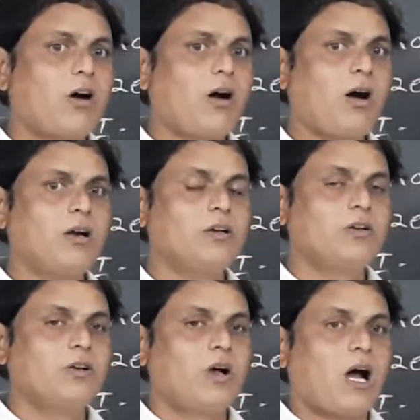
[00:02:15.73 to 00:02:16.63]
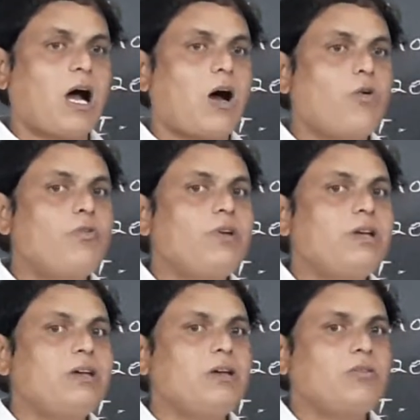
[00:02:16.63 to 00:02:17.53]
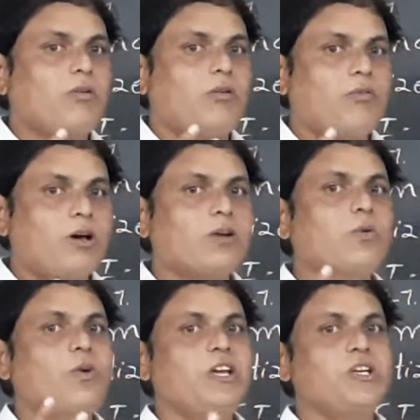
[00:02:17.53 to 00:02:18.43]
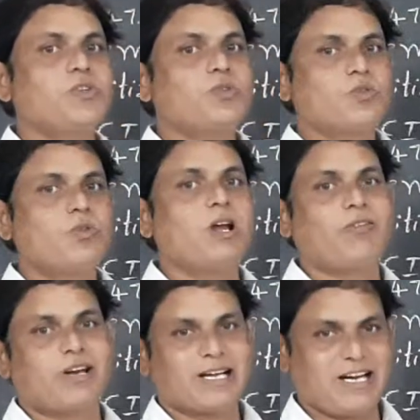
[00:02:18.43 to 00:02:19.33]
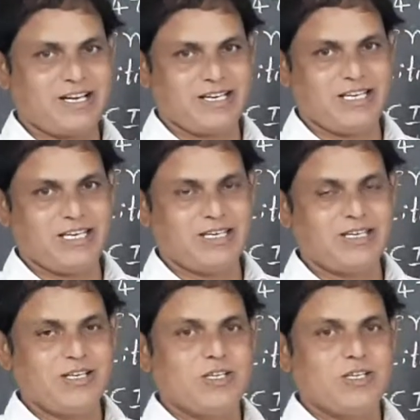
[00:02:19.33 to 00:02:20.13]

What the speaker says: thought how we were going to rule our country.